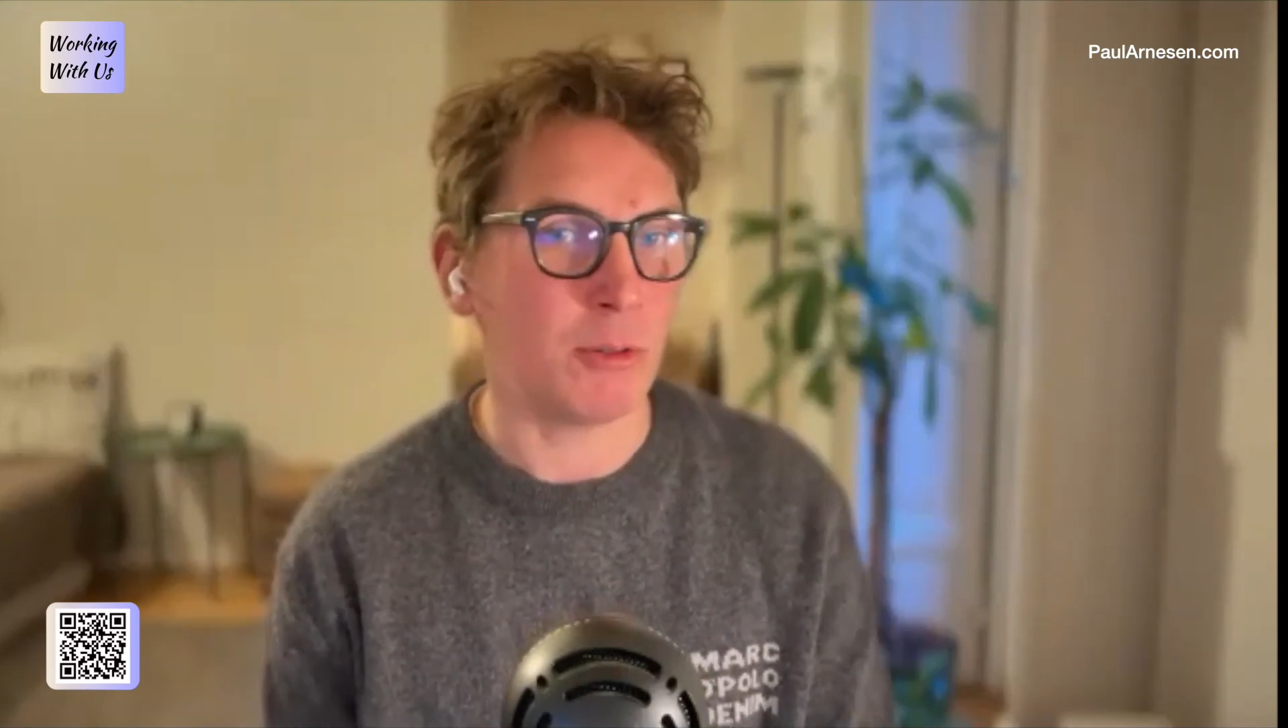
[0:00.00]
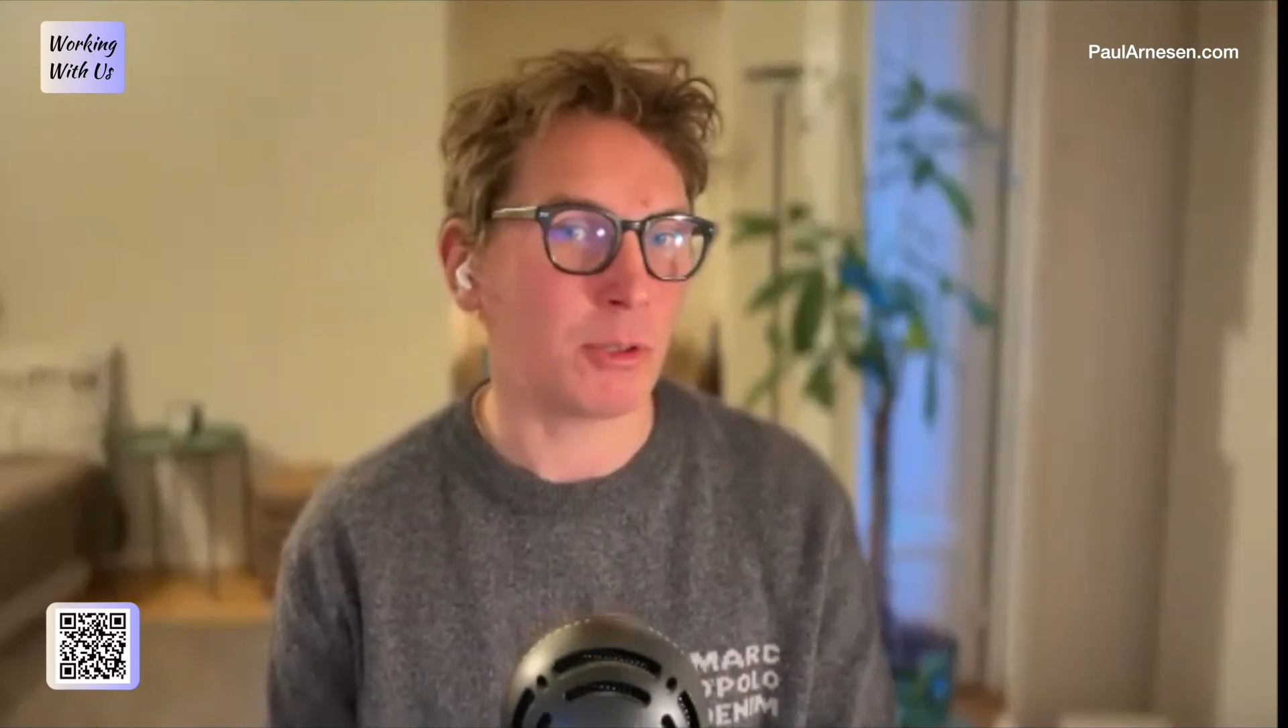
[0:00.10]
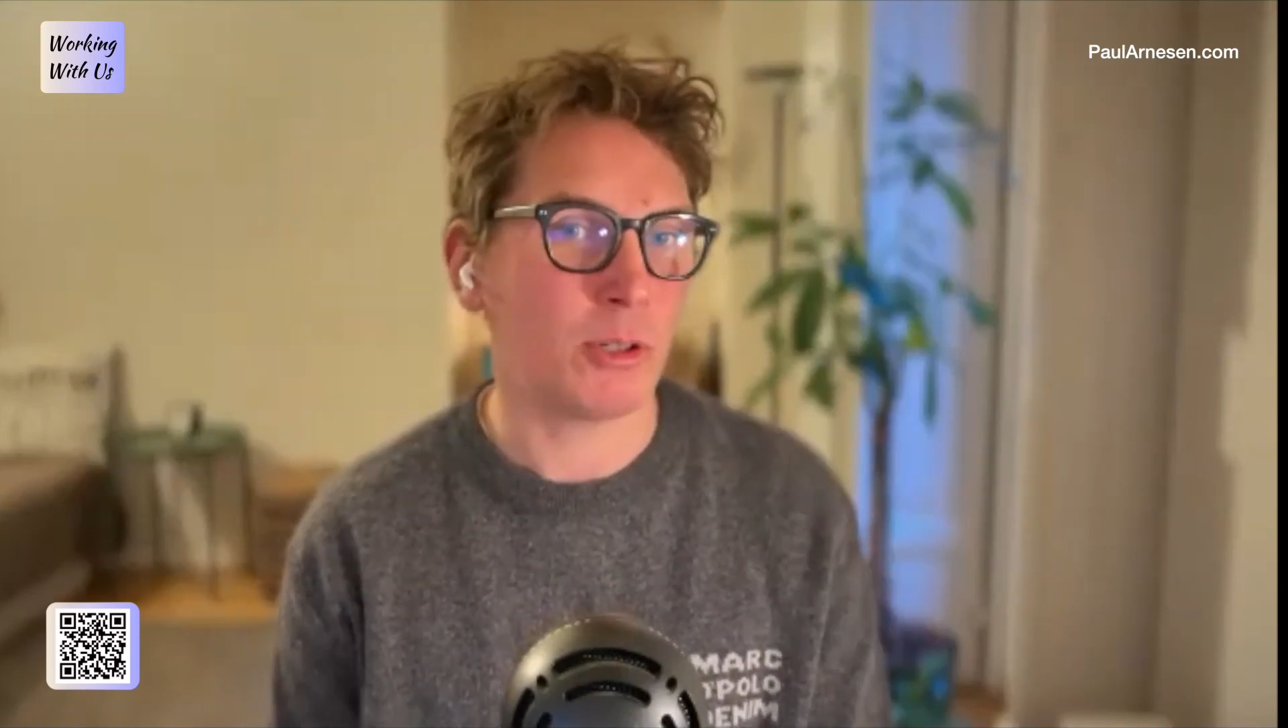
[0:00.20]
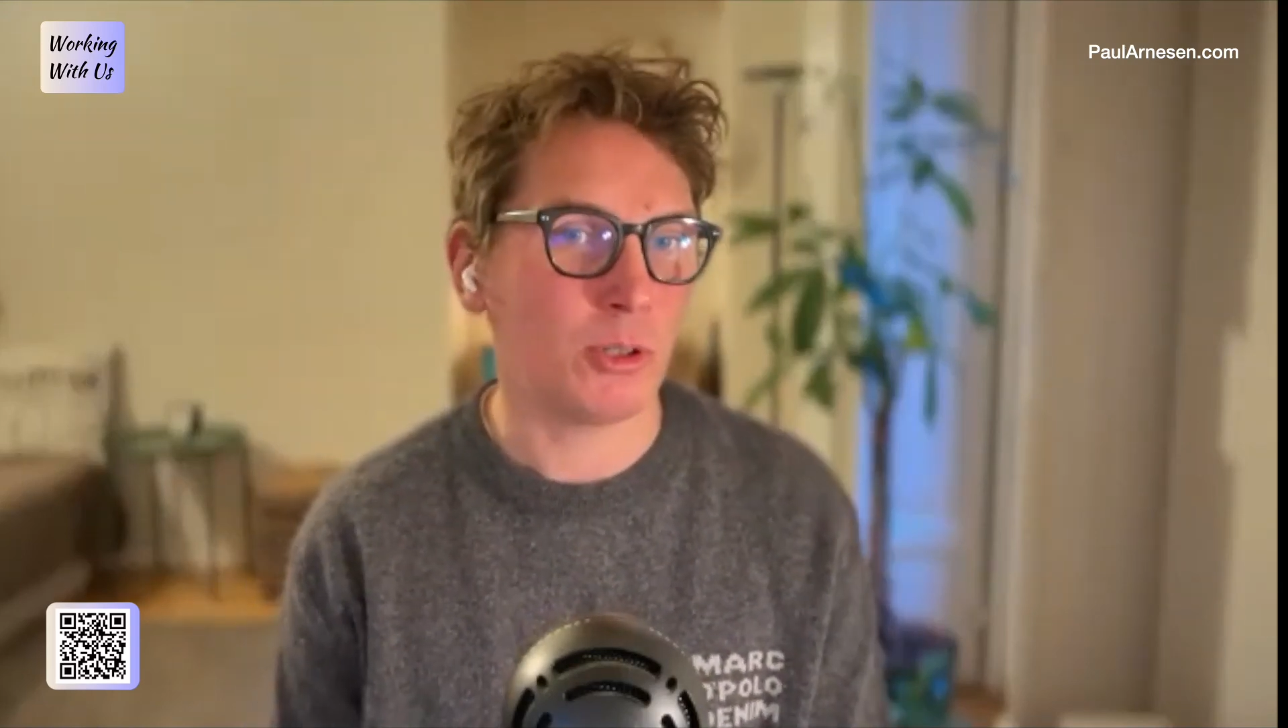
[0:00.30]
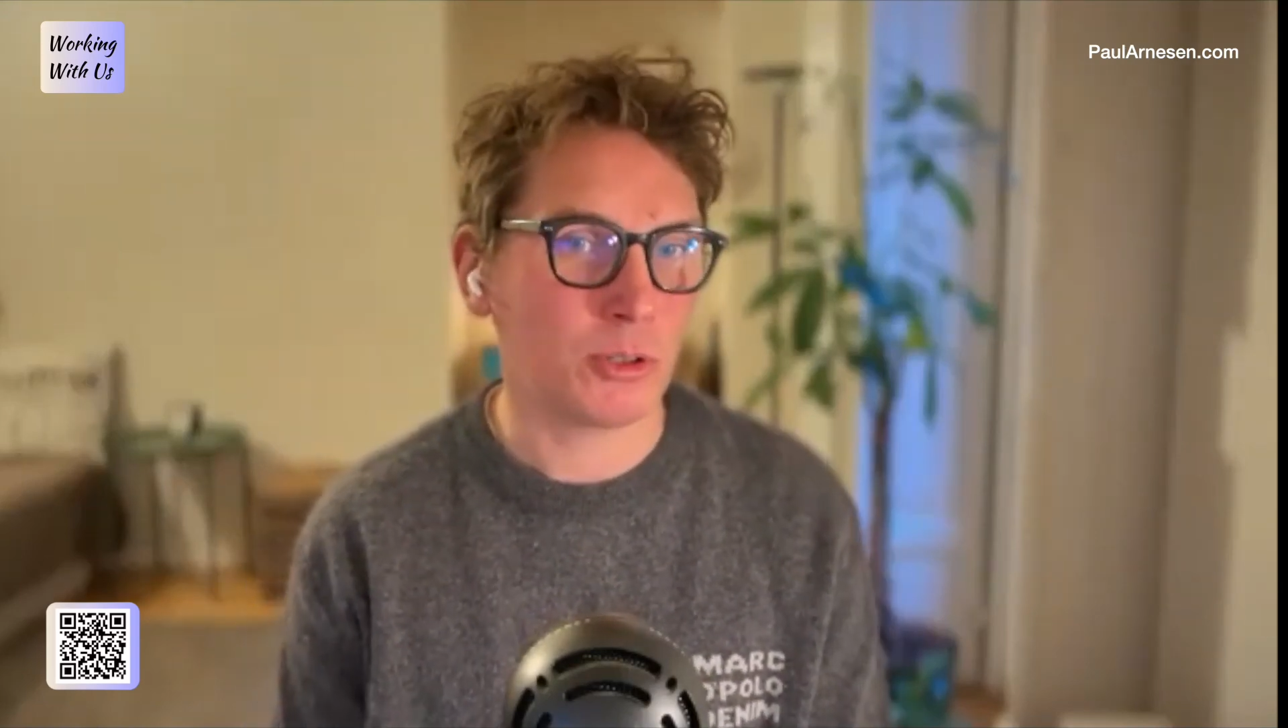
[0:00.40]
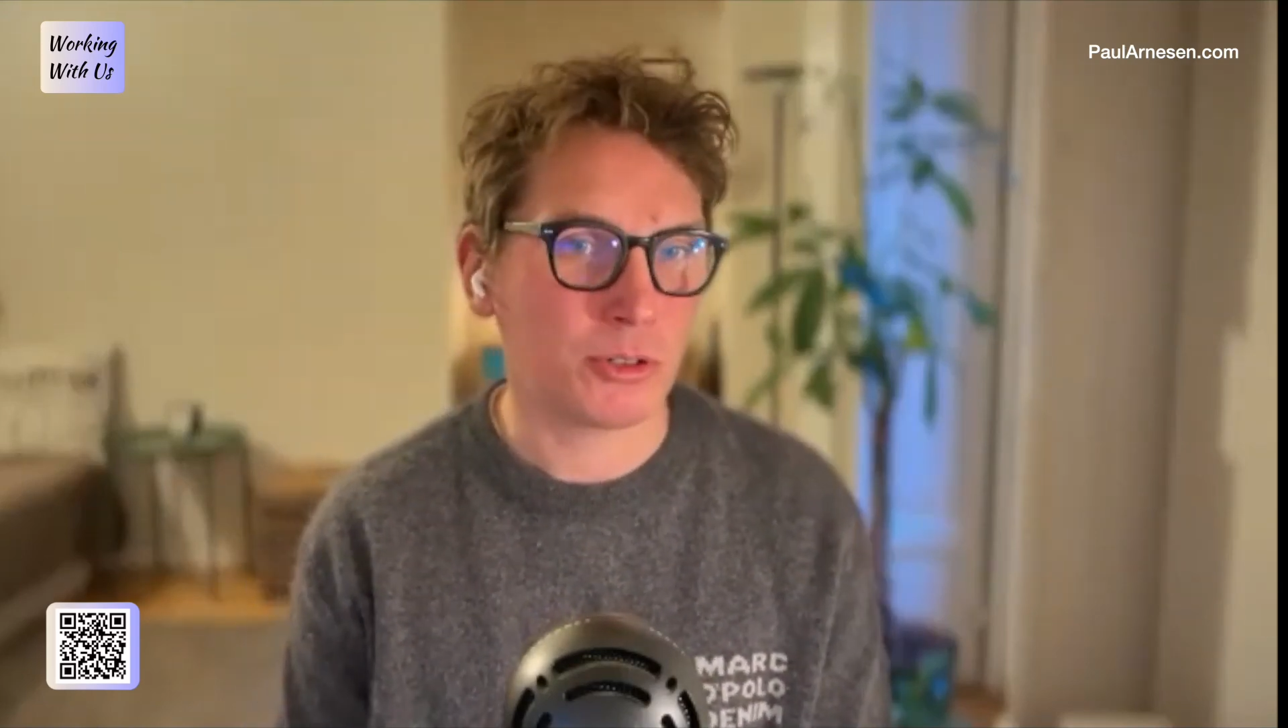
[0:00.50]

culture,